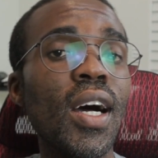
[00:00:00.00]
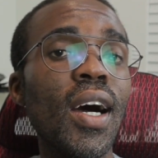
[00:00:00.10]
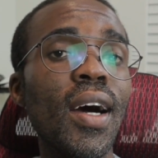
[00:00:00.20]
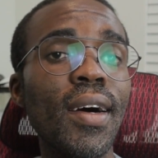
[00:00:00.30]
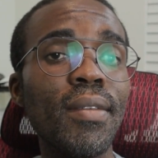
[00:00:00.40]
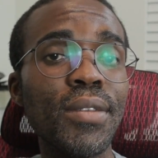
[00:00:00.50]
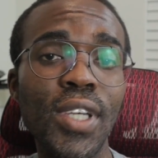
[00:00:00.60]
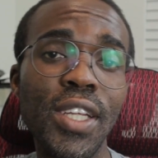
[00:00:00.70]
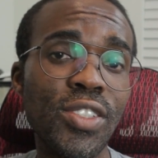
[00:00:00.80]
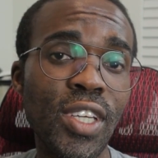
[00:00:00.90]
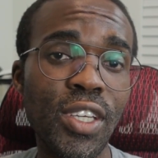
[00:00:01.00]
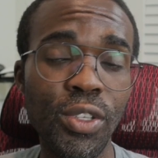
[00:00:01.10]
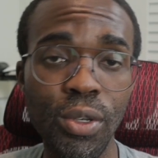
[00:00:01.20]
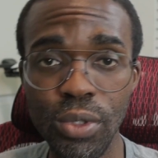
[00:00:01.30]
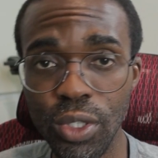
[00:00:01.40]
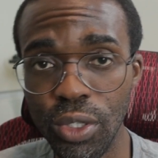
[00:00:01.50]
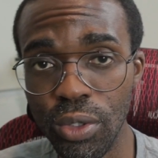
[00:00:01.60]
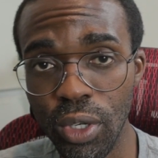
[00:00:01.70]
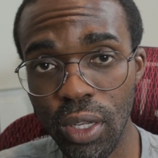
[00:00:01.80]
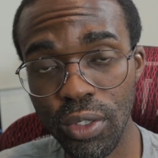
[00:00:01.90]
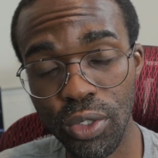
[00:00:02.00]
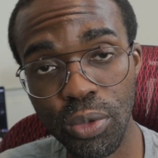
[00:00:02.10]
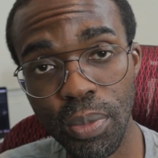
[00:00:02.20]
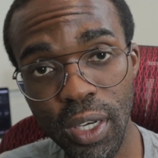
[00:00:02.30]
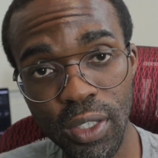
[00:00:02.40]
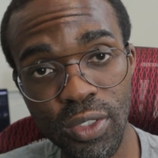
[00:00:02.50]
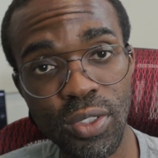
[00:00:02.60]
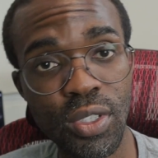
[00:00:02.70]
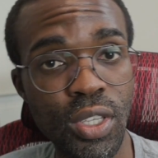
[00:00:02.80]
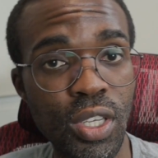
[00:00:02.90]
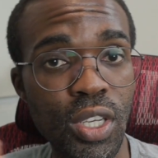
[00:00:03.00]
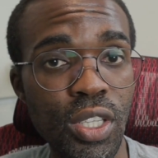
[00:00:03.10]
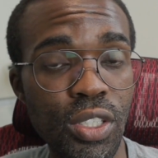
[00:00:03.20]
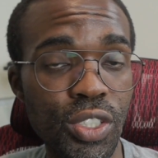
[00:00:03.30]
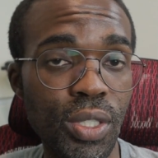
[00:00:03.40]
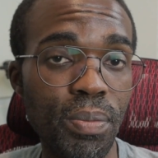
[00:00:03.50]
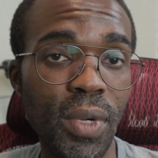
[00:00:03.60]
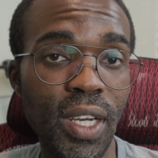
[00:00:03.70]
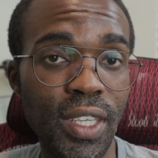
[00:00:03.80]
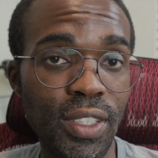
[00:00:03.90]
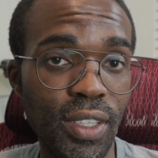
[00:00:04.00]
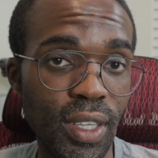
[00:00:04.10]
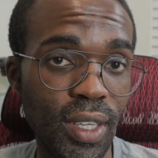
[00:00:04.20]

So I decided to go with the U-Haul U-Box to ship my